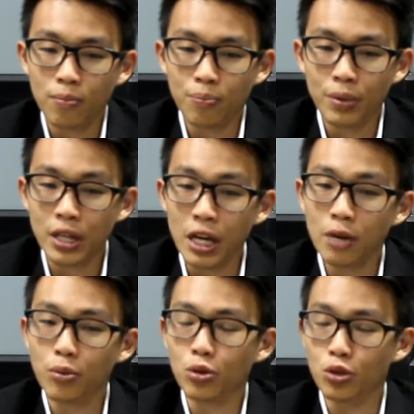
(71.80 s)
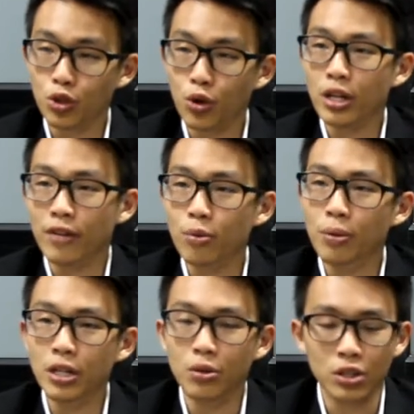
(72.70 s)
being able to join
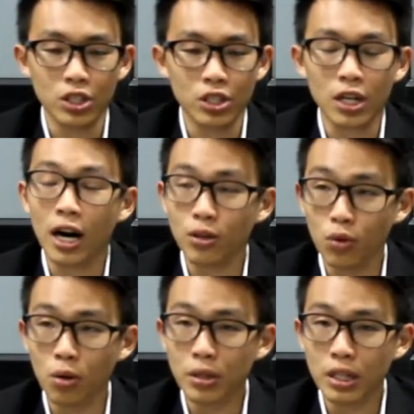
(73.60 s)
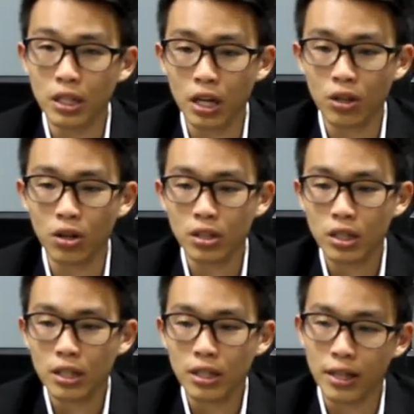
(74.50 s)
everybody was just heartwarming, and I thought
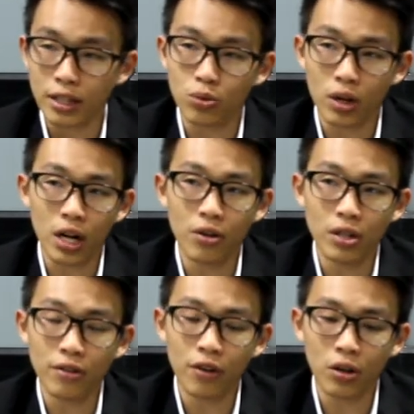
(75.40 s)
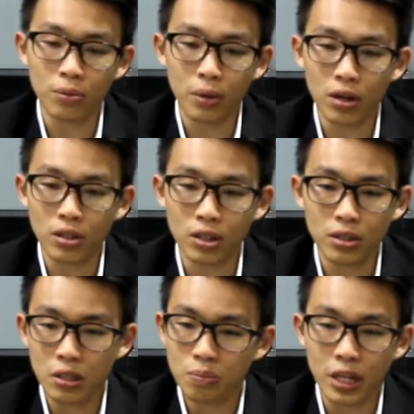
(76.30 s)
that's what I really felt about
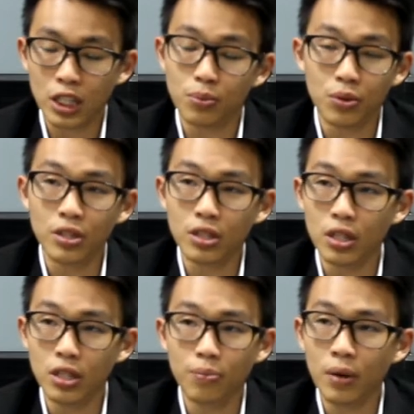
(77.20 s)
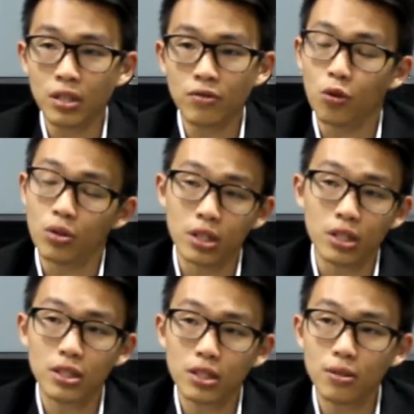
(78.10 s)
my experience here in the past 4
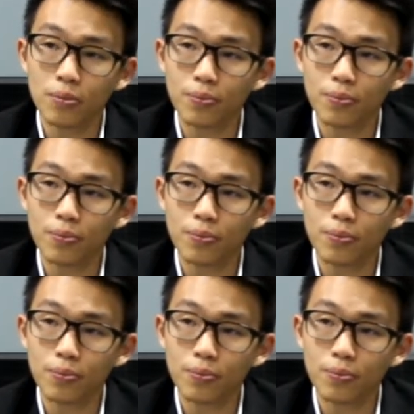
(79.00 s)
days.